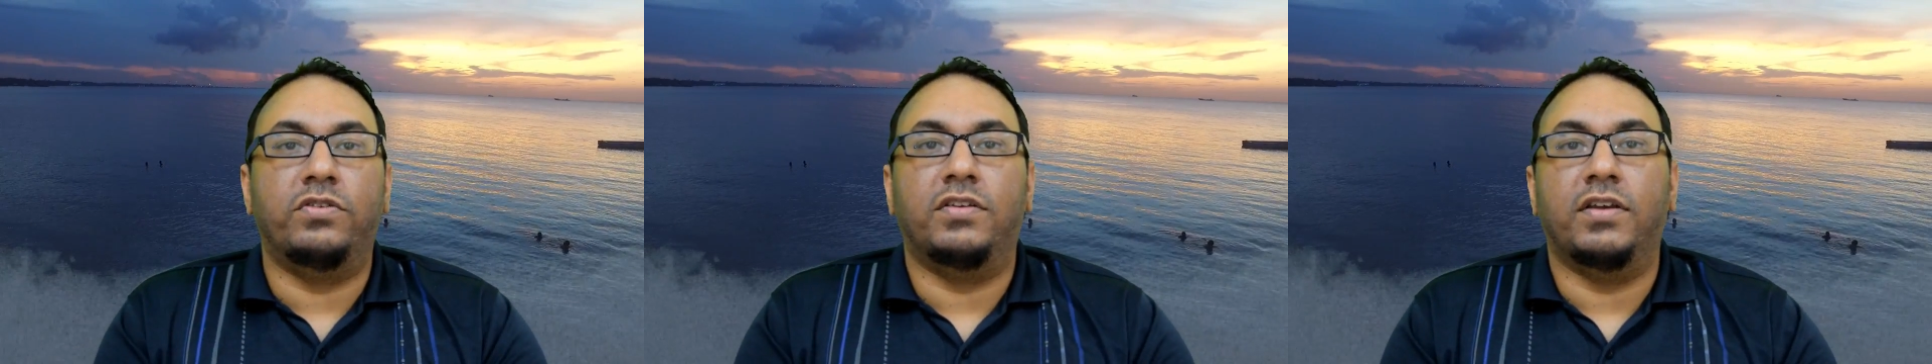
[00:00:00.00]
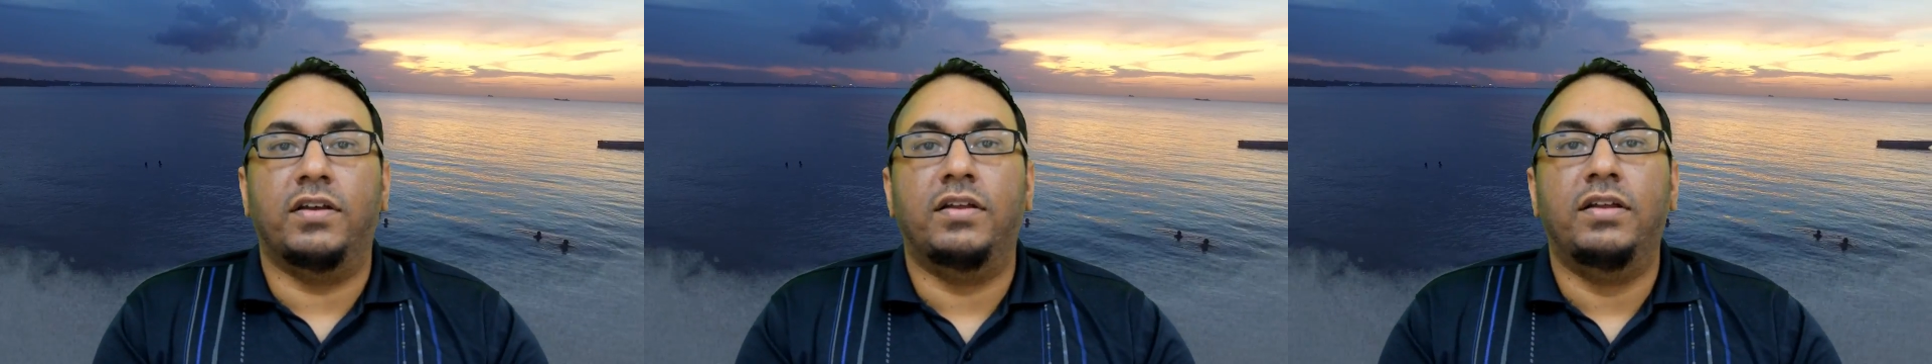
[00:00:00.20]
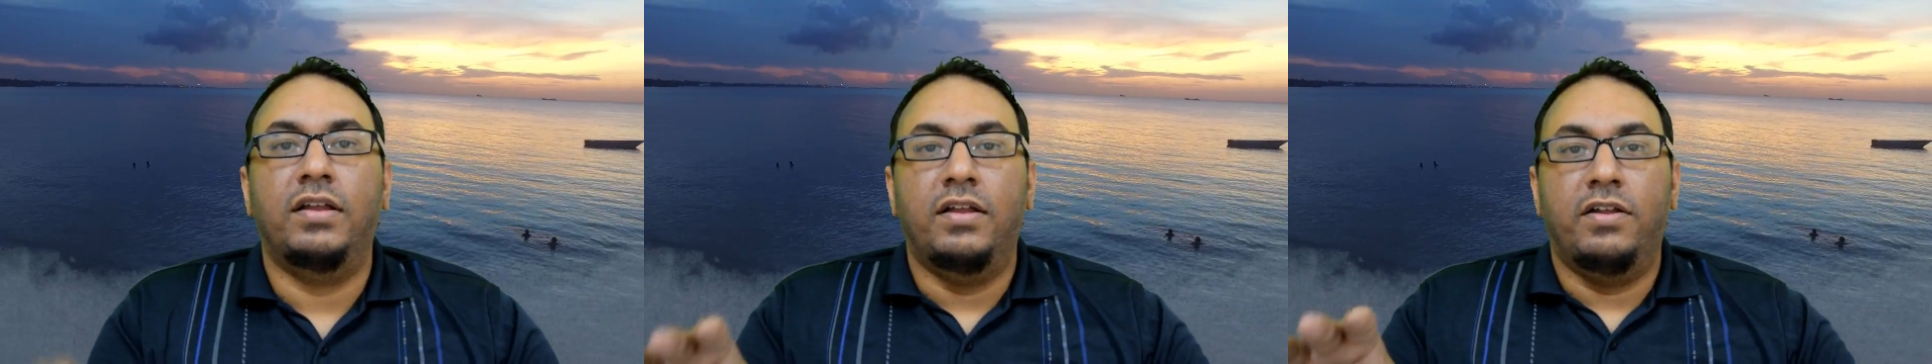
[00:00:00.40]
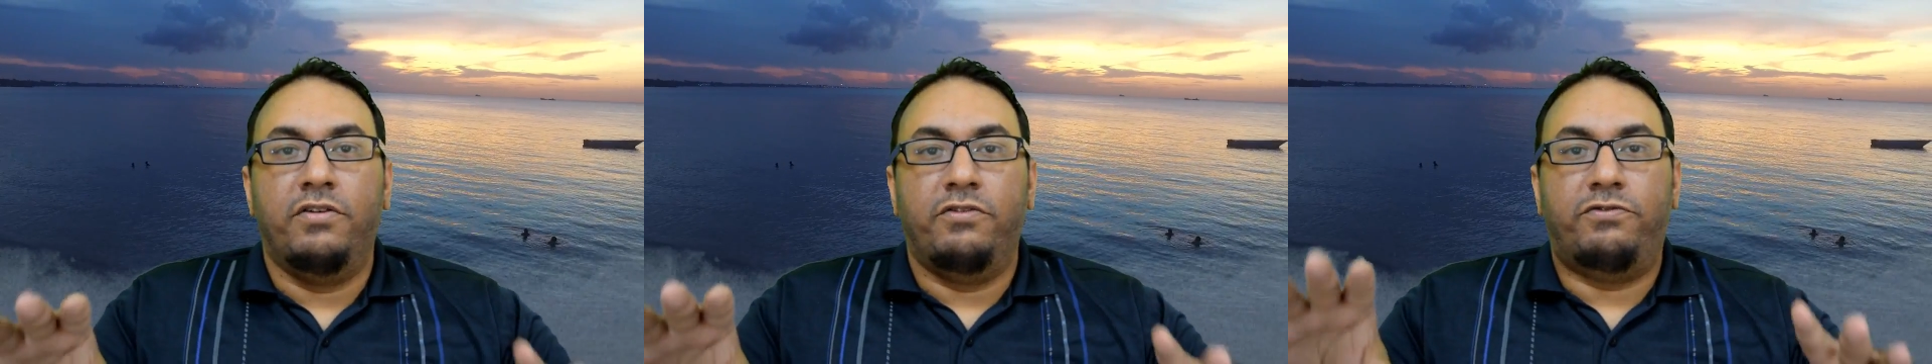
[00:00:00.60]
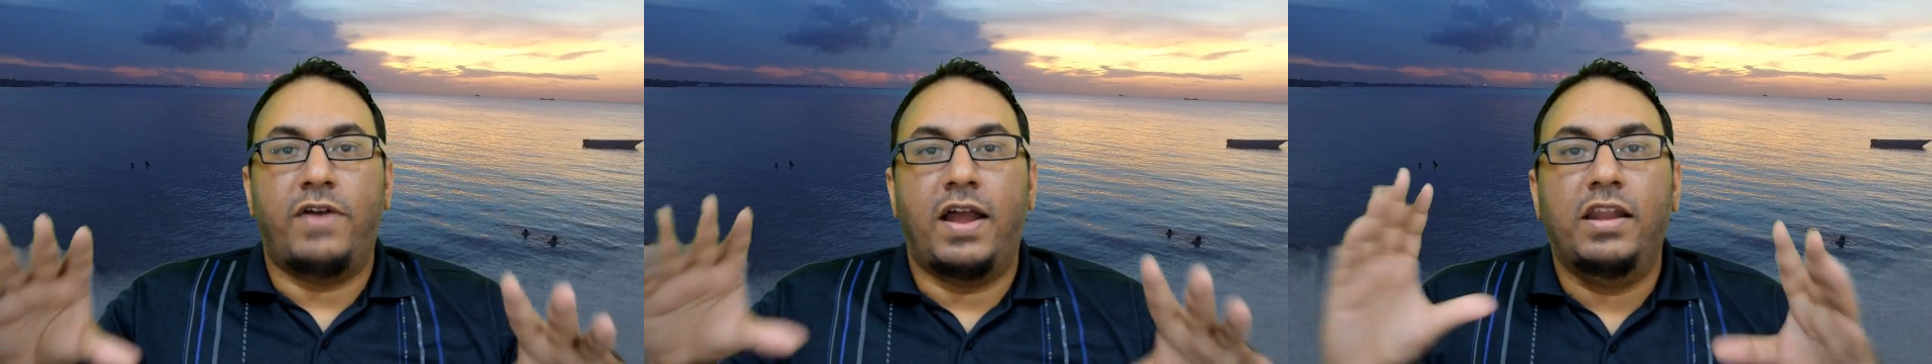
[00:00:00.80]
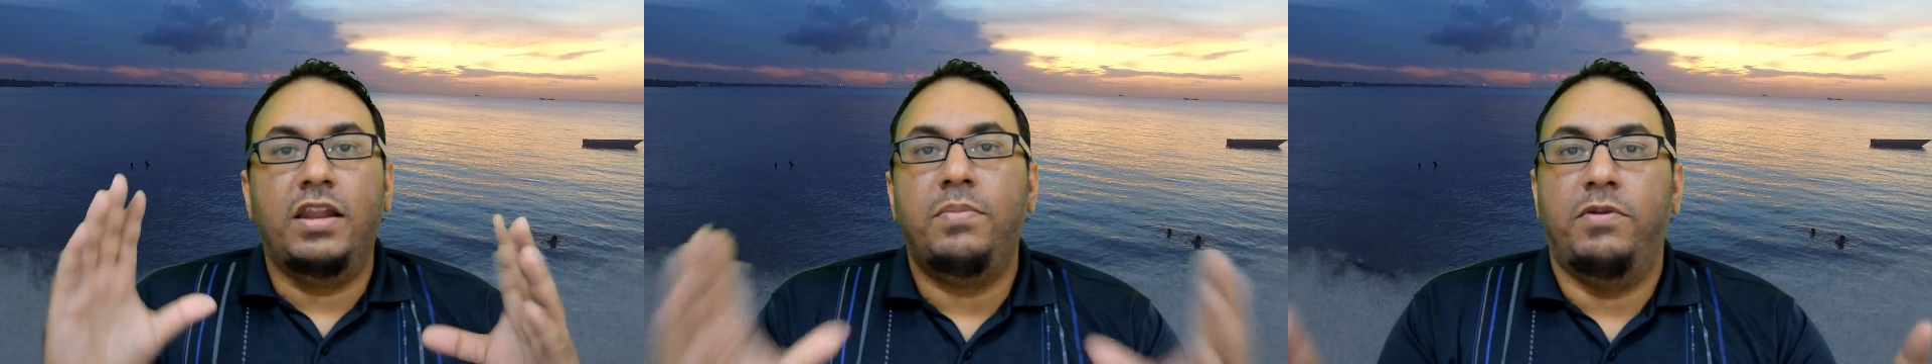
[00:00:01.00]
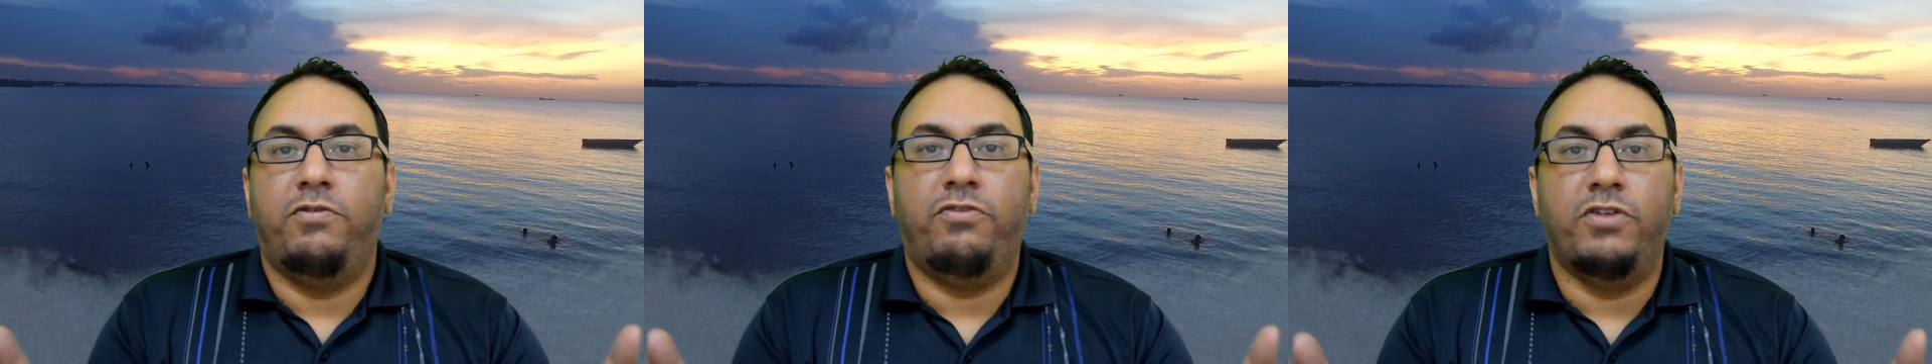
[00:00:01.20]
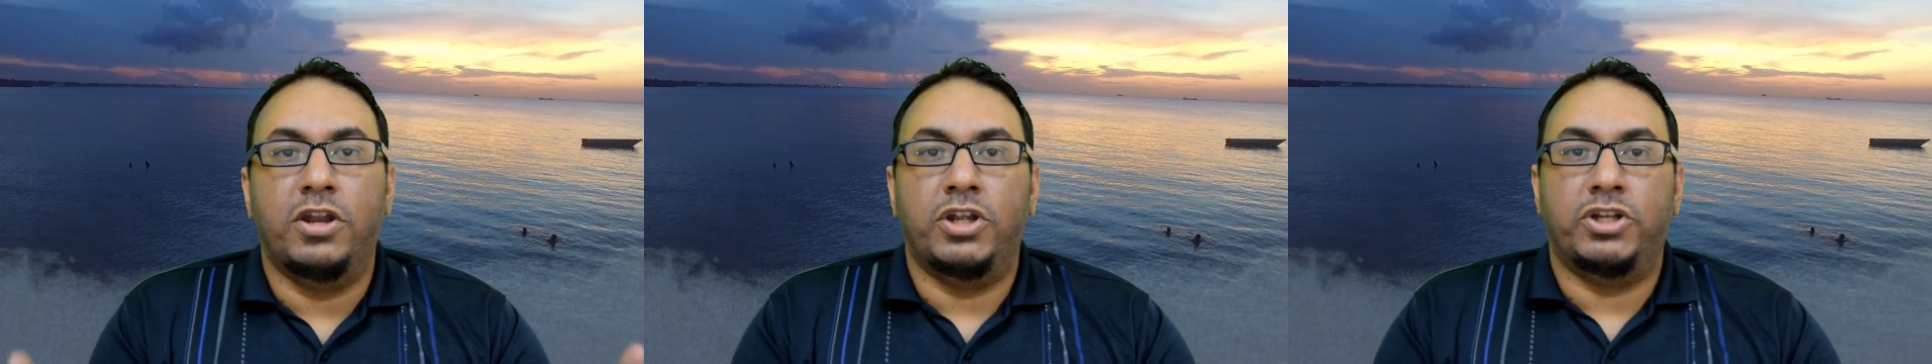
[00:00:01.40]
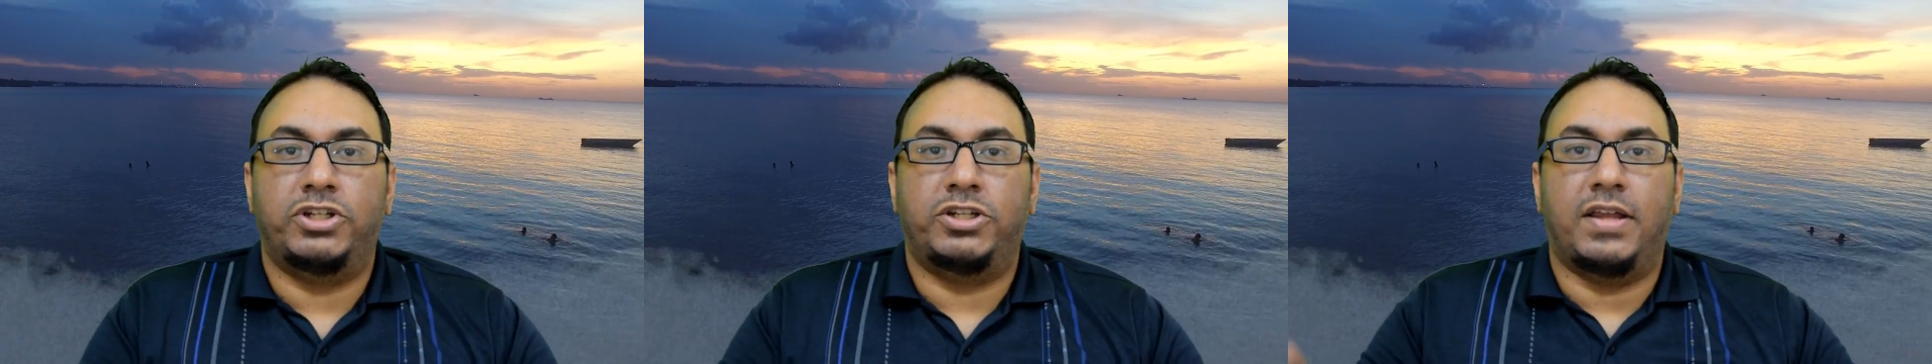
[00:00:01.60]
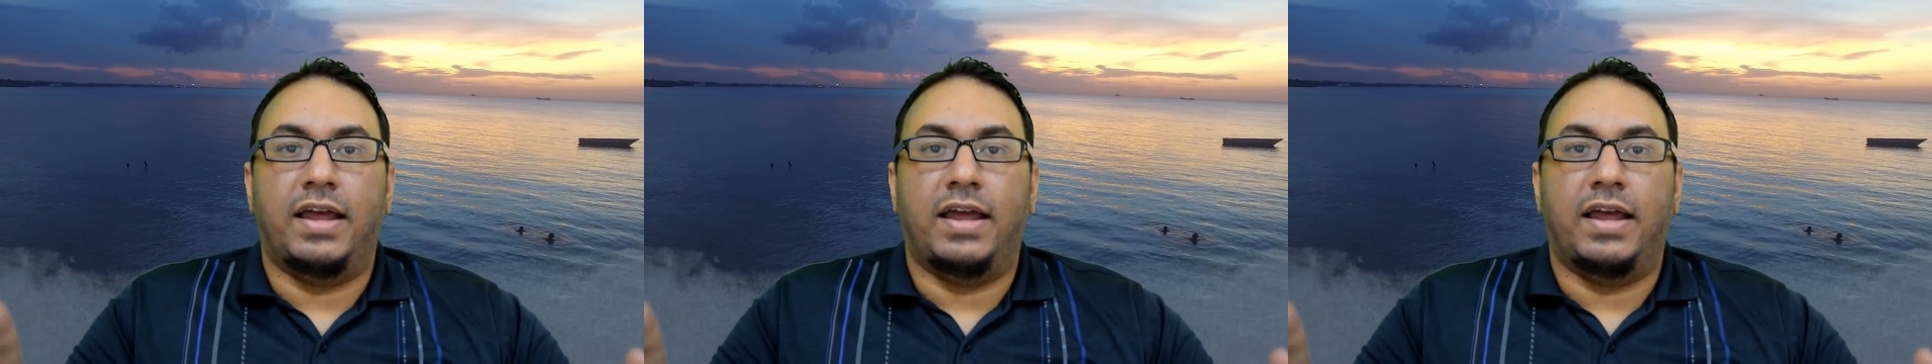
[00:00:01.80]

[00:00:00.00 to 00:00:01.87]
to finally be finished,